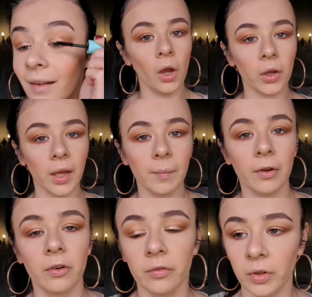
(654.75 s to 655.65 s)
Okay, my
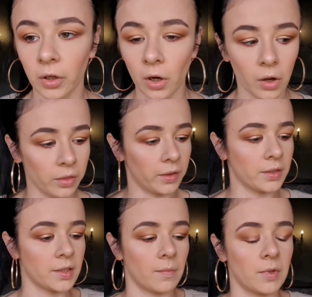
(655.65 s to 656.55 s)
review on
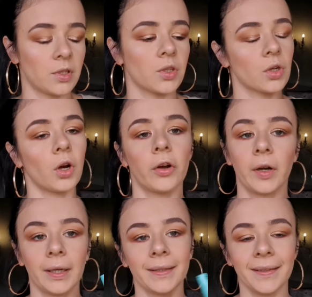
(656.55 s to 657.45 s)
this
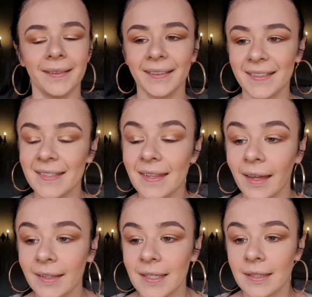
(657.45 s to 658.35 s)
mascara is
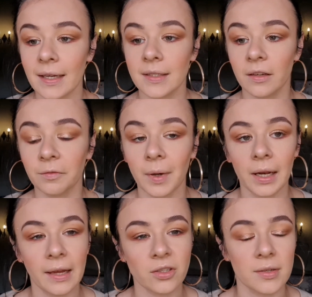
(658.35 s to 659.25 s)
that it does give my
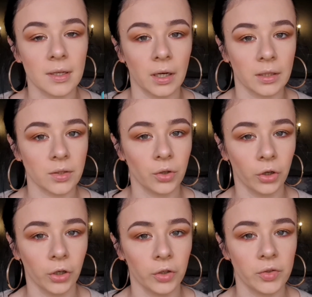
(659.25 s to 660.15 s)
lashes a nice
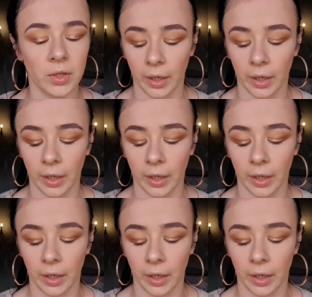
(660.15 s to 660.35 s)
coat.